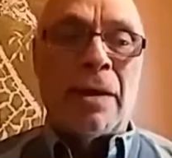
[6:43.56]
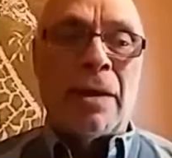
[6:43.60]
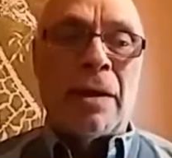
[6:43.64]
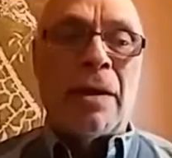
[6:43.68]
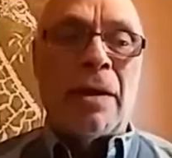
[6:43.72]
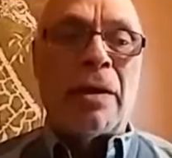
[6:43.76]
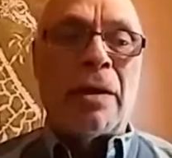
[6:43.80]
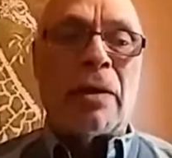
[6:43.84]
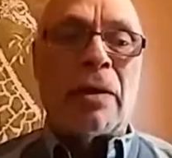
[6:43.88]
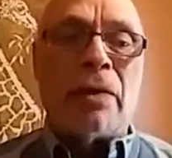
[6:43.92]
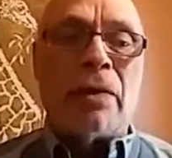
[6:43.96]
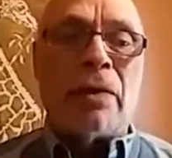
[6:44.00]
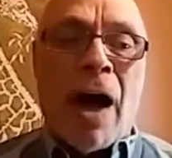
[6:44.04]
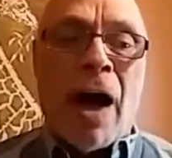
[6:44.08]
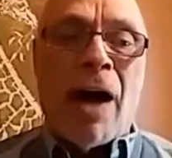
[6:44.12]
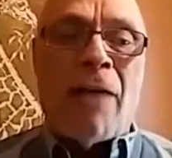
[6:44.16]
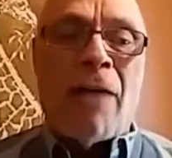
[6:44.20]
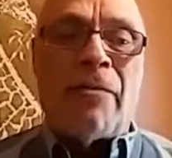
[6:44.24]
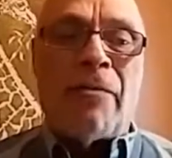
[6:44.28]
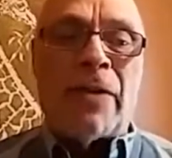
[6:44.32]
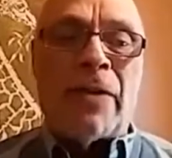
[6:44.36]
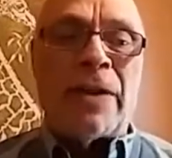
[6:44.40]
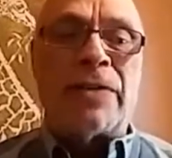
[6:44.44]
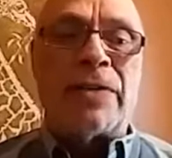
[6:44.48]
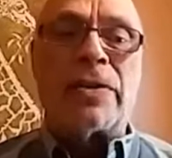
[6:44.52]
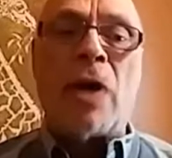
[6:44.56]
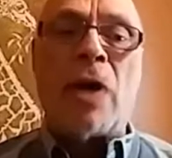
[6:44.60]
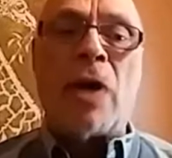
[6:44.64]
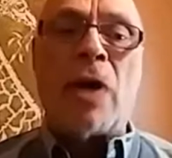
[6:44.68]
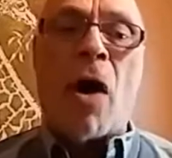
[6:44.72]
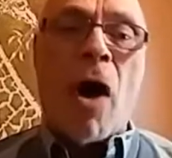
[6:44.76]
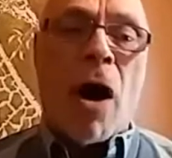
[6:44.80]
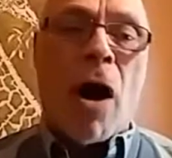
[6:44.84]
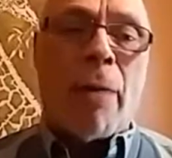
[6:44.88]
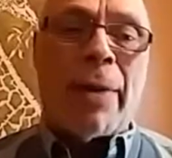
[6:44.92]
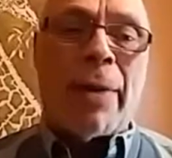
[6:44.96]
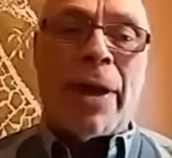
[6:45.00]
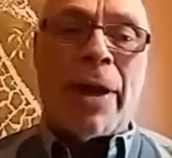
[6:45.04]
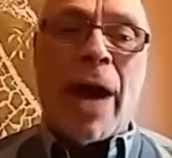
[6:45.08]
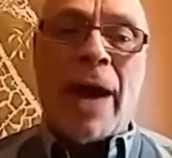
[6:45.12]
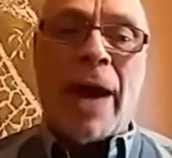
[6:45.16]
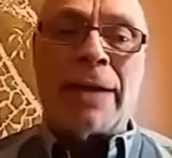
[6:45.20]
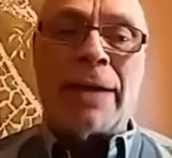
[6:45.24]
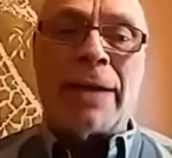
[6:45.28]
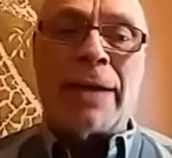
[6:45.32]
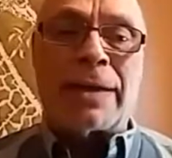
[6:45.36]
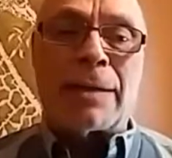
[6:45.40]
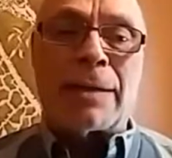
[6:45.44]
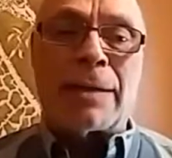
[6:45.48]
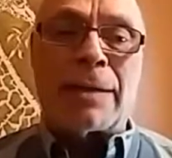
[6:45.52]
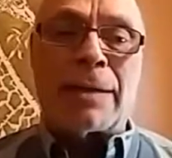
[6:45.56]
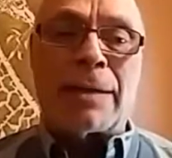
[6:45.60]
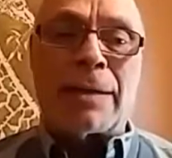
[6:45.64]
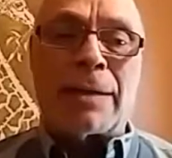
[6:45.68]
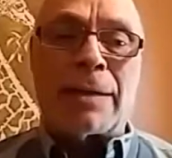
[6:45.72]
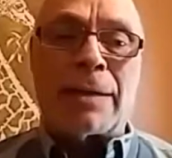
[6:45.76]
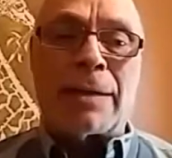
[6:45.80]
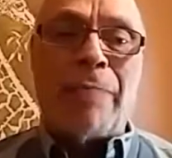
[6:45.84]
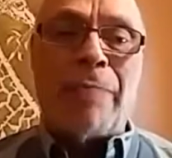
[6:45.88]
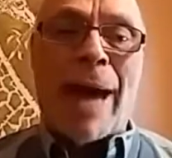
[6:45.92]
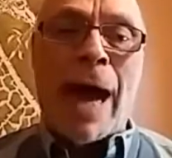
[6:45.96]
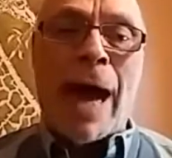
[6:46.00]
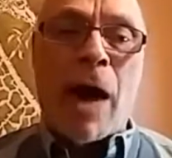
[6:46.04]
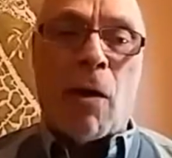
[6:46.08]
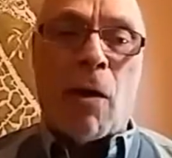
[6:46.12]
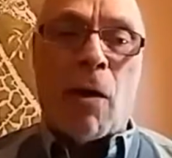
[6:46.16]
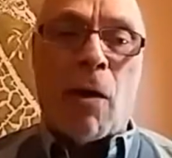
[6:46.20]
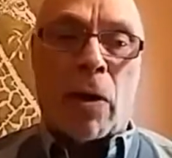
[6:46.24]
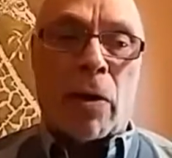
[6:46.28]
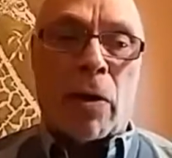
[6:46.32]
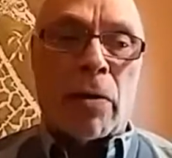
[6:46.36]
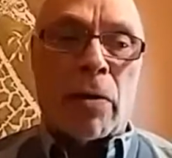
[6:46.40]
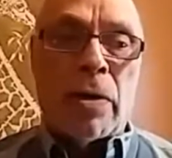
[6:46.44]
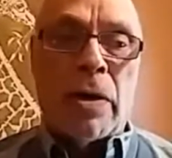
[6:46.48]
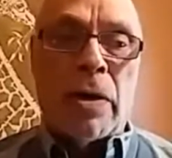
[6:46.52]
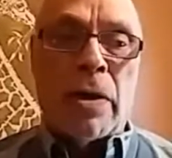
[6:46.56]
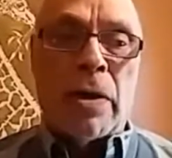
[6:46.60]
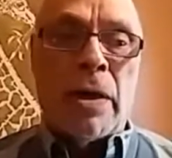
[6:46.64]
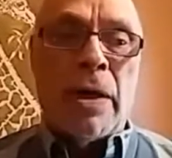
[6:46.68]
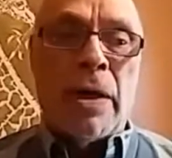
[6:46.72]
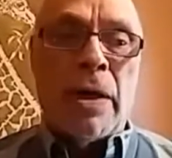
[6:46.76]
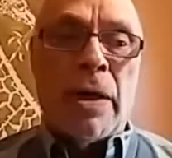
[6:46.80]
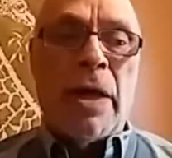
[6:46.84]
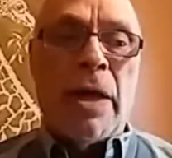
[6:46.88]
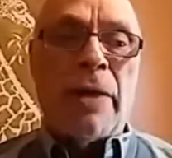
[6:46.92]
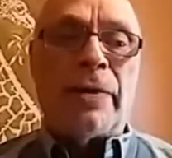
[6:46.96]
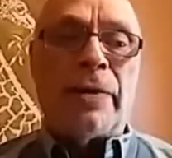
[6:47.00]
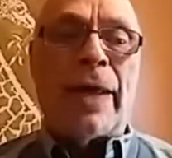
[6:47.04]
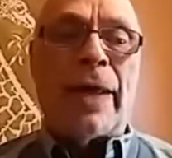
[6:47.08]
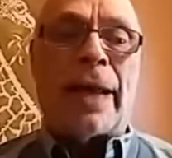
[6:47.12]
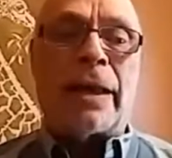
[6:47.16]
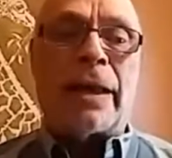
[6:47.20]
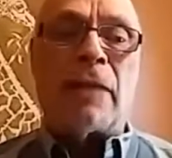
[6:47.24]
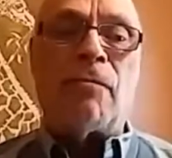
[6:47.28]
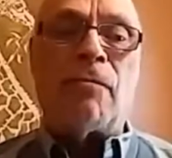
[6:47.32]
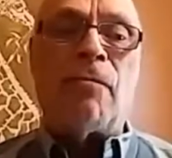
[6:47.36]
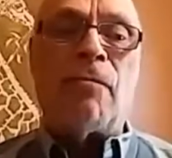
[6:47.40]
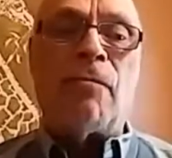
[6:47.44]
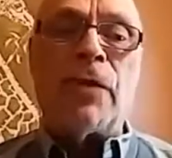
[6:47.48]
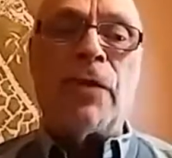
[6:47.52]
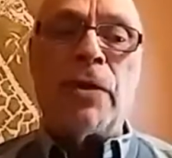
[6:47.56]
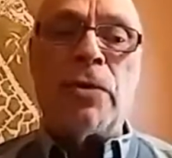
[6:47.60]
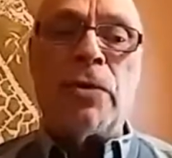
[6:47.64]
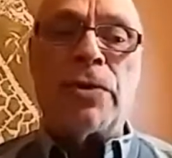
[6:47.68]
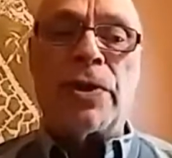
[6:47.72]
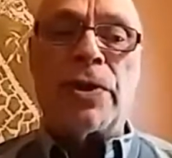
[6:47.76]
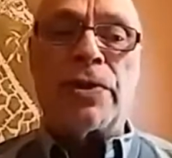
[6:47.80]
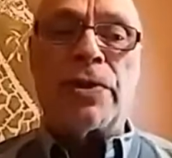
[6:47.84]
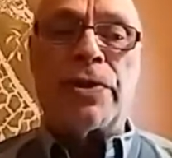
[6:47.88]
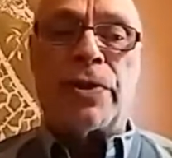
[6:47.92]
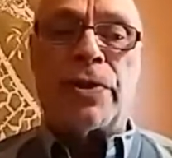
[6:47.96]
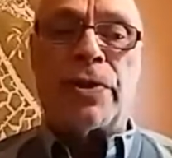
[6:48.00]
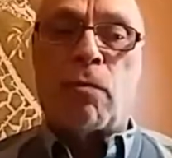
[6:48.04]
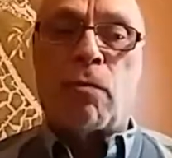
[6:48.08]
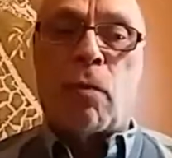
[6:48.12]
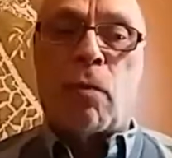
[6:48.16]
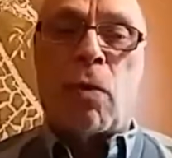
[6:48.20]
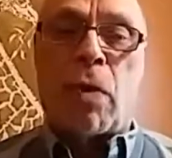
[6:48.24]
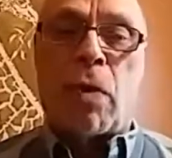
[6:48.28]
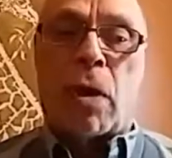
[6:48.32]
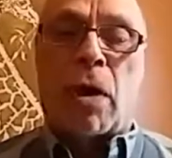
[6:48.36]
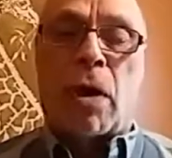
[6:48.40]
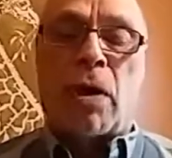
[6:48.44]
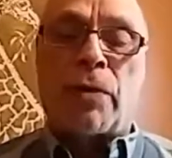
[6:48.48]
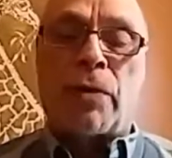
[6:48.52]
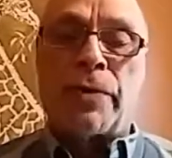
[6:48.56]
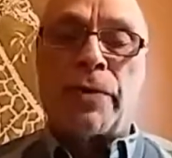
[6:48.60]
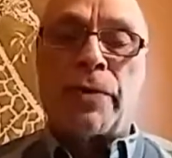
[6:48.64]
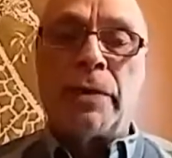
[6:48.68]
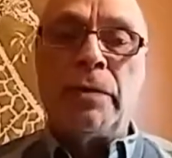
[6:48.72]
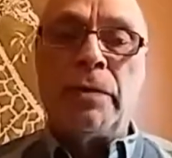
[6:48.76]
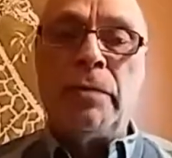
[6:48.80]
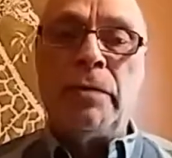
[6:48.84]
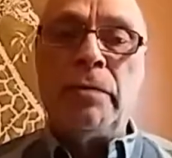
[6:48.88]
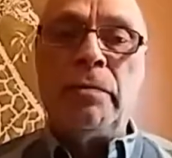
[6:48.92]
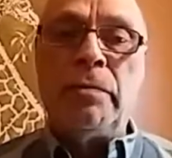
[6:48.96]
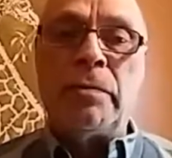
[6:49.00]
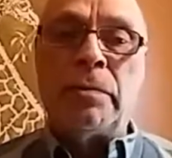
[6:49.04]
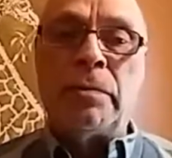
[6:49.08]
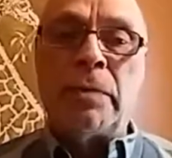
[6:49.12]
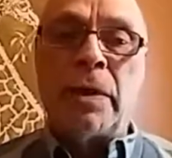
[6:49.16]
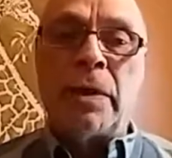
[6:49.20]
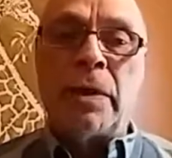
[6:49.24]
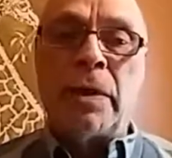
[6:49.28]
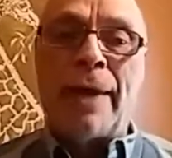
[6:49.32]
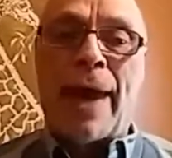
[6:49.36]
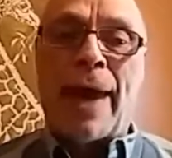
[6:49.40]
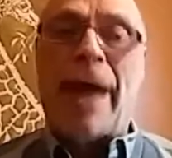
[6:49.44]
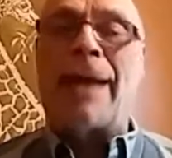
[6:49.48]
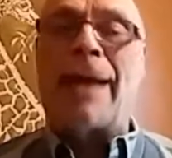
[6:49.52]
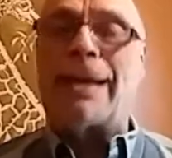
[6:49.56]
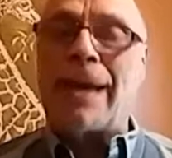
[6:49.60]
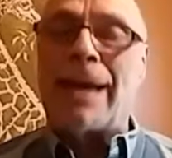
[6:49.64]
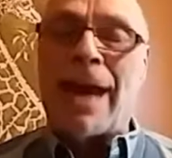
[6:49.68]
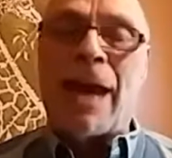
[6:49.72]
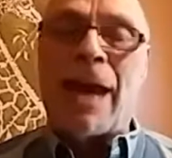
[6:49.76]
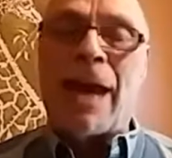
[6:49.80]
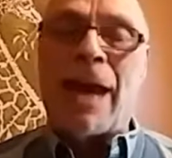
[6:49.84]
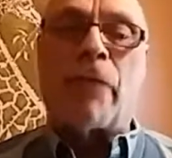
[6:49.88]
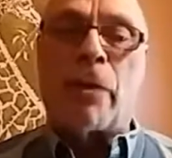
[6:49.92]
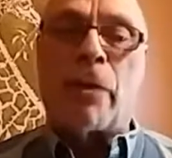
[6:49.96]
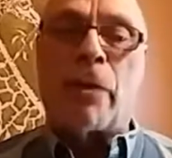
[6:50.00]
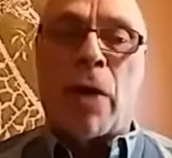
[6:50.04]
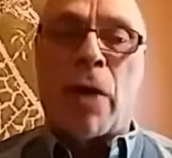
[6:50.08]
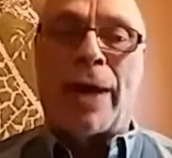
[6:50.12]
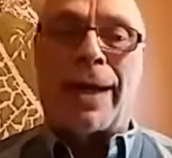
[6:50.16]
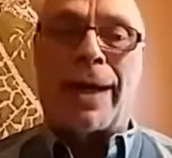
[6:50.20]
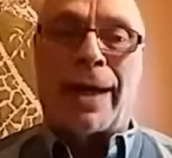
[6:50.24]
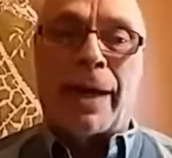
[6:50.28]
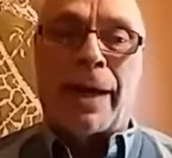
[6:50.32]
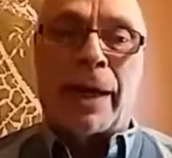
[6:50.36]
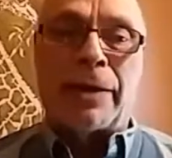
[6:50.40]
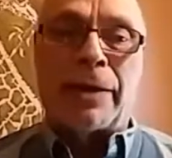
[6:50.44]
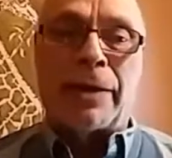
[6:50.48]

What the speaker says: Love is the harmonizing power that infuses the world and everyone in it.